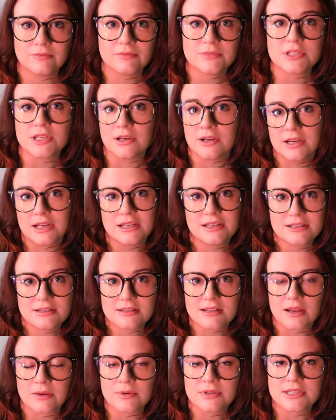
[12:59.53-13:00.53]

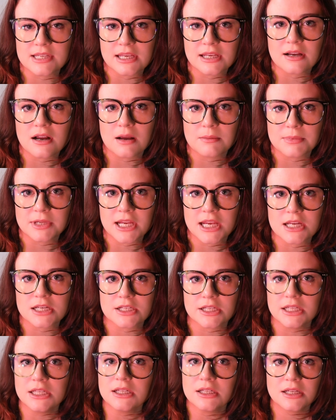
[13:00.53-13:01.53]
serious, I would say,
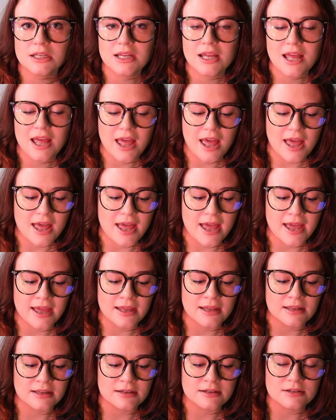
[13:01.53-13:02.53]
complication,
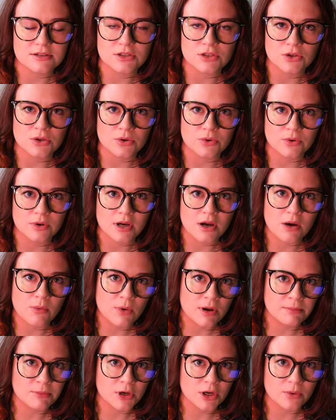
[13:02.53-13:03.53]
and do
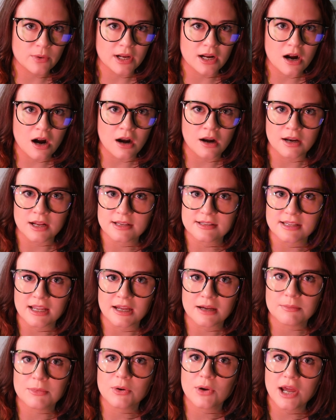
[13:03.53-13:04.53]
one more quick heart
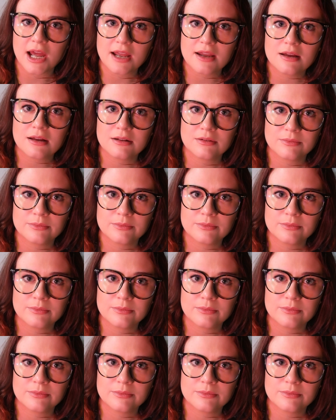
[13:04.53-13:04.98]
exam, okay?